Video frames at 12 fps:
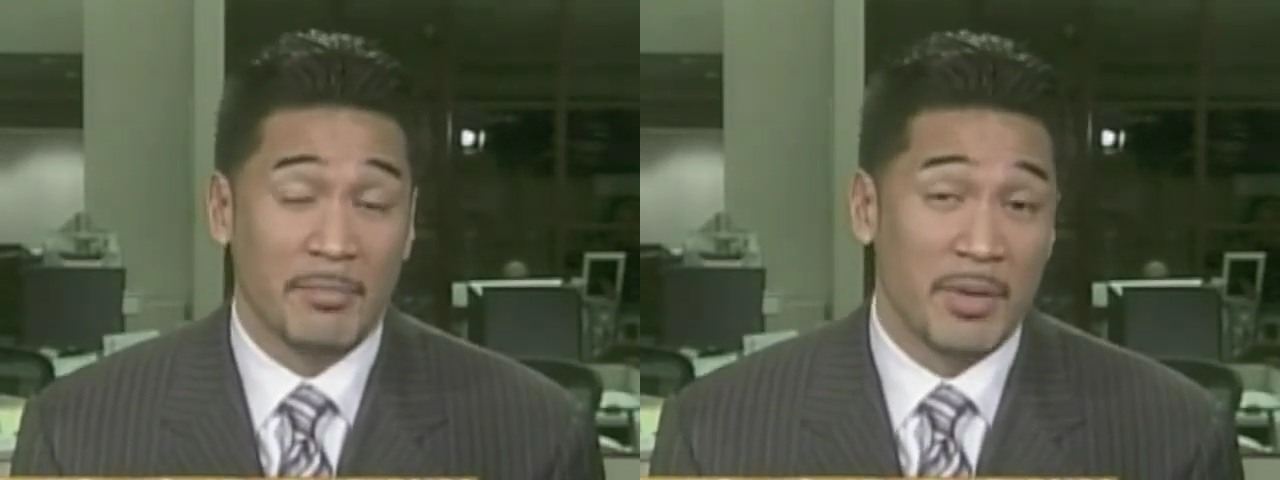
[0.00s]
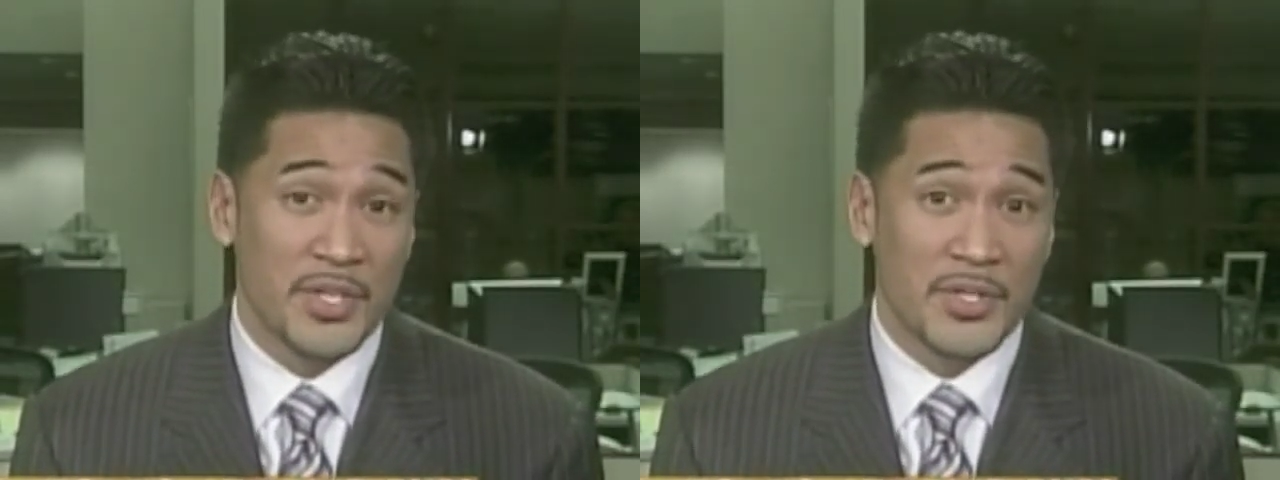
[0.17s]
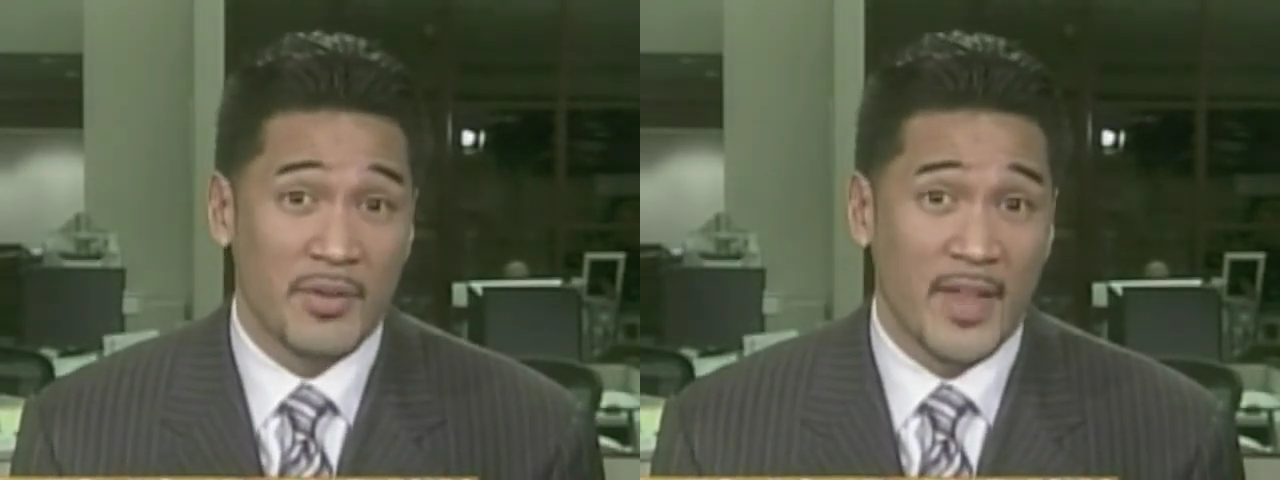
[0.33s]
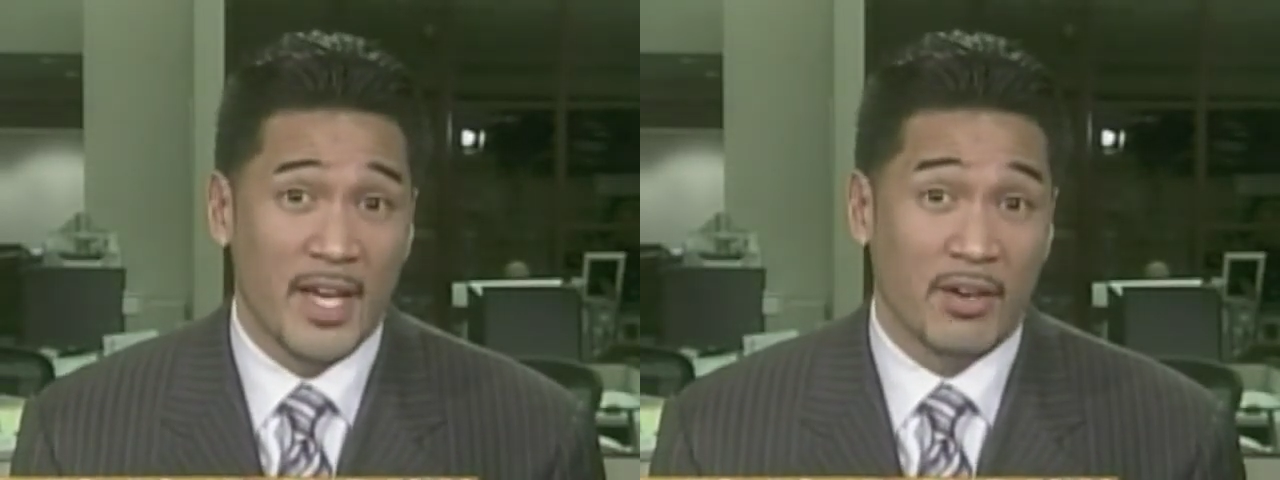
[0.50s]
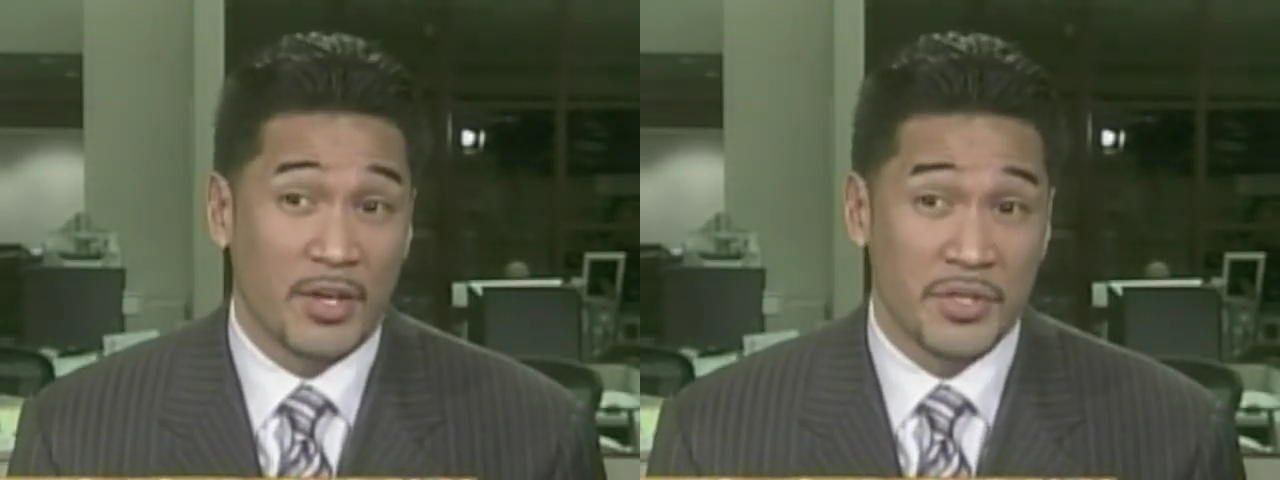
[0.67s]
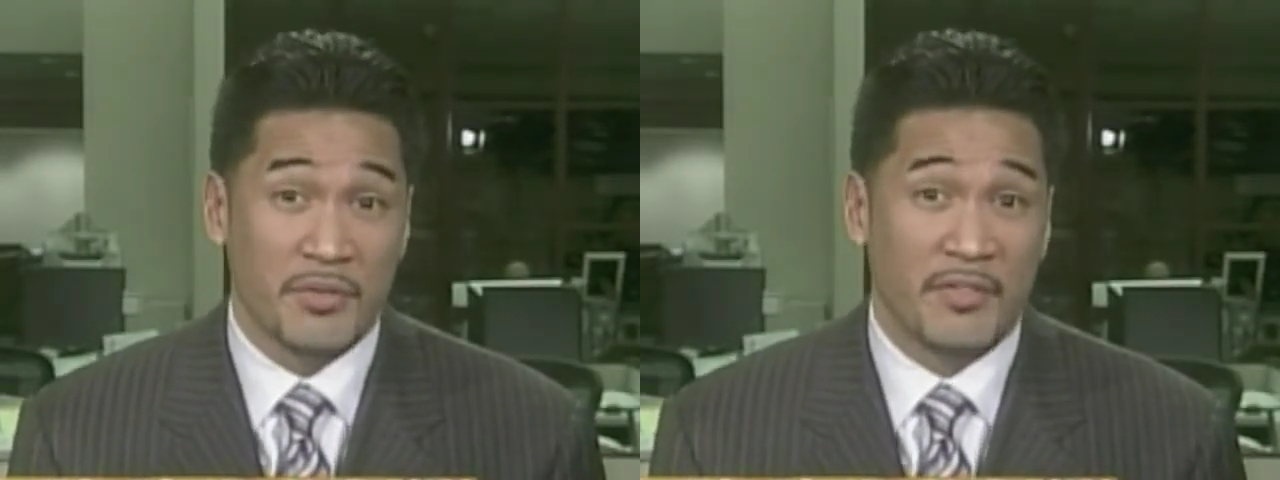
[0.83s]
administer that
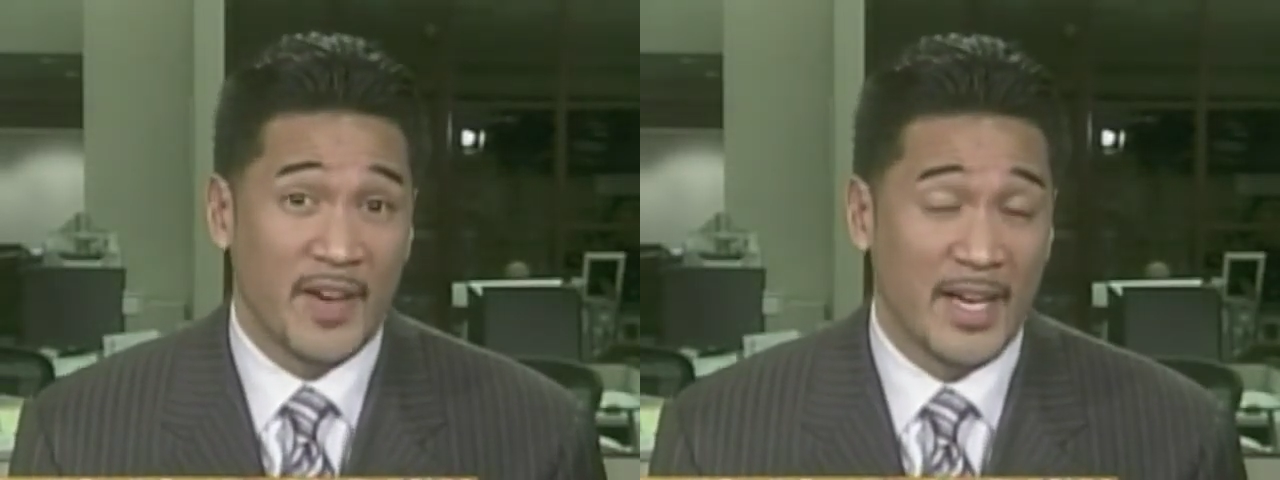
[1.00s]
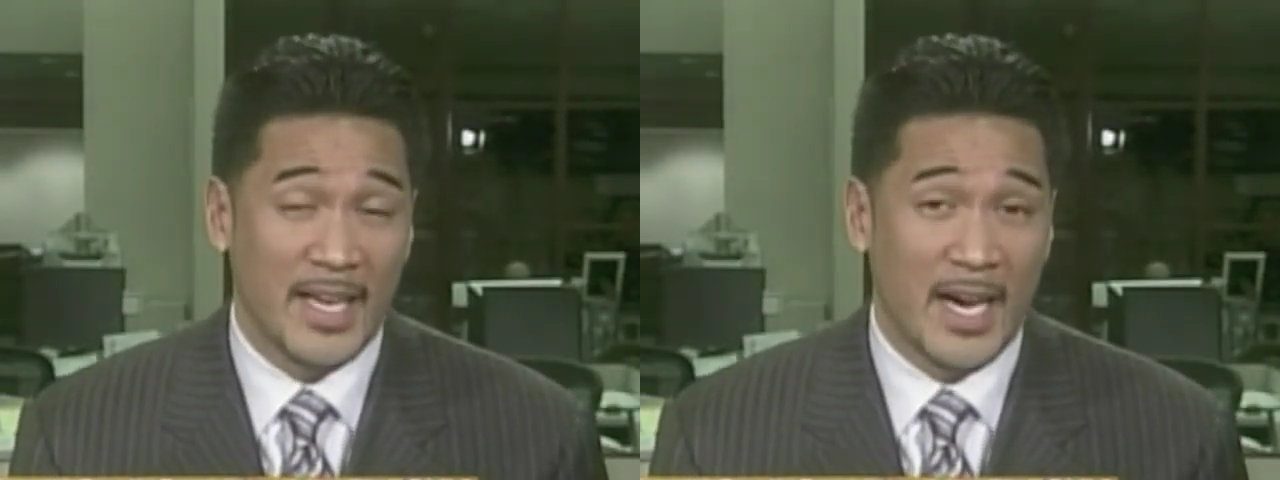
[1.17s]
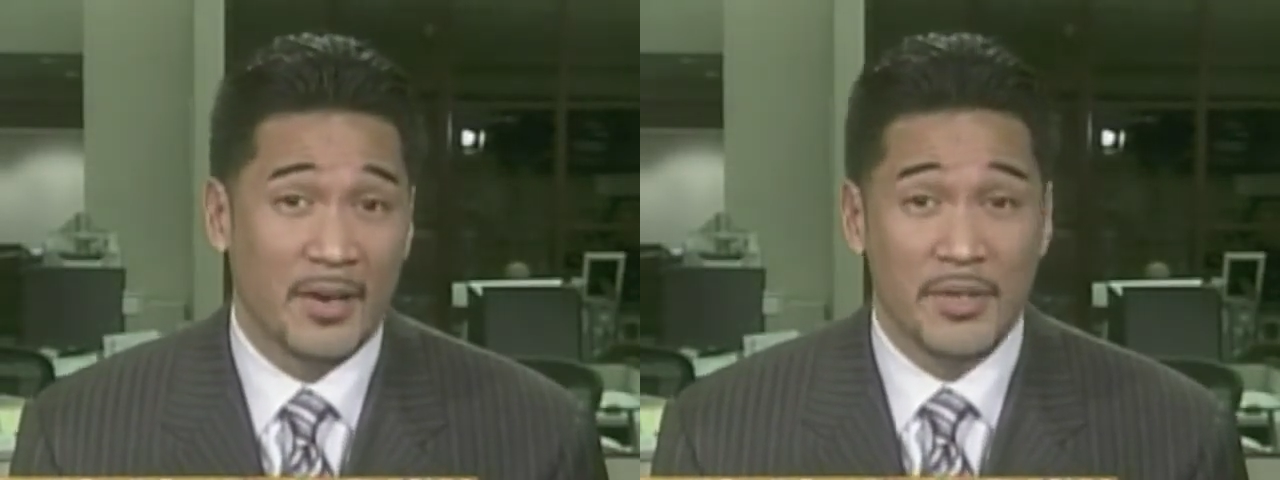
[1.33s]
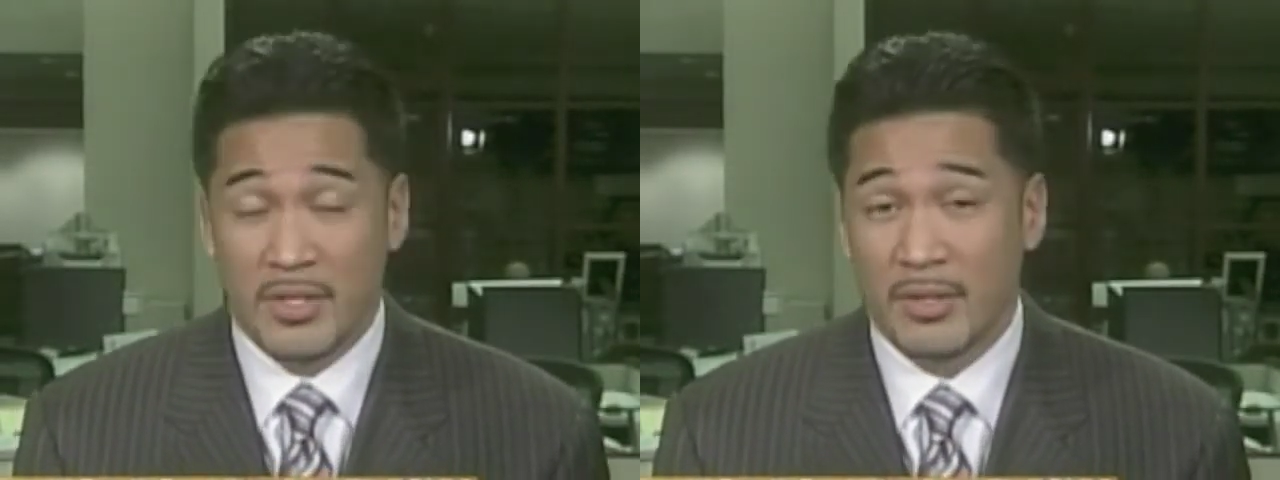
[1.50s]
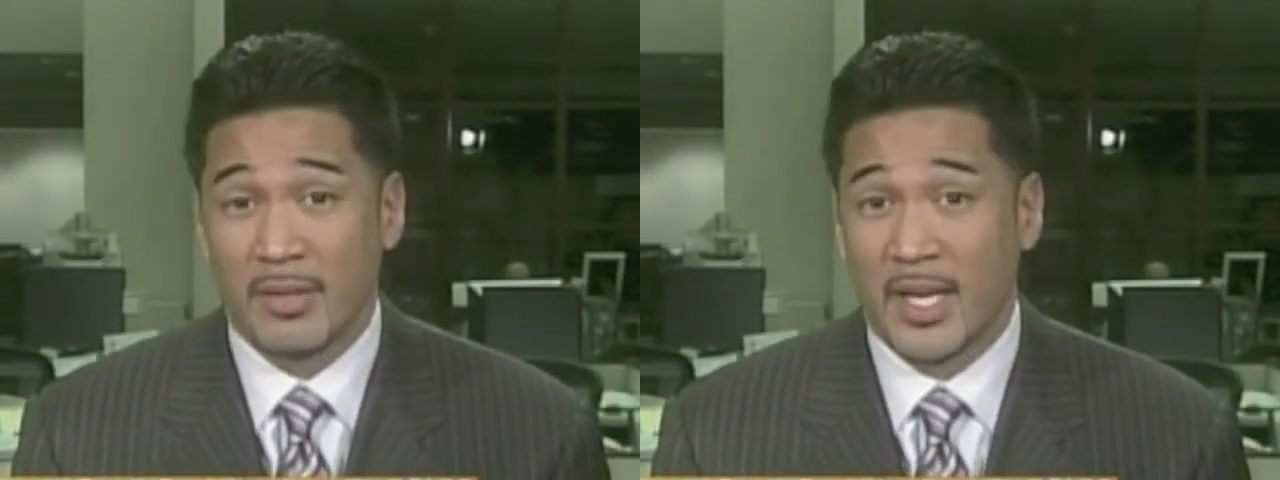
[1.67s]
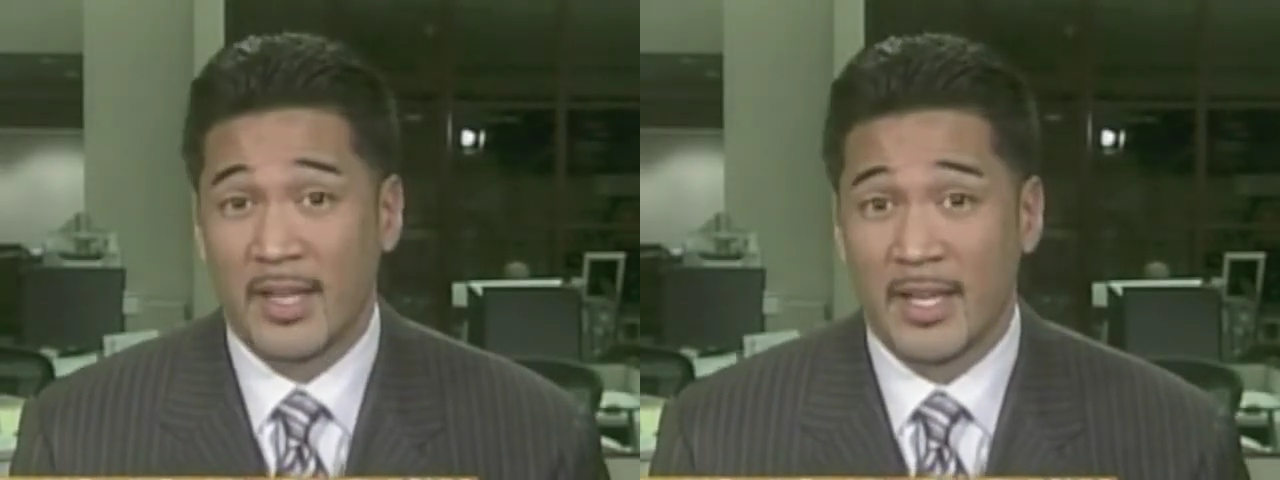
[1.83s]
costs you $5, then okay,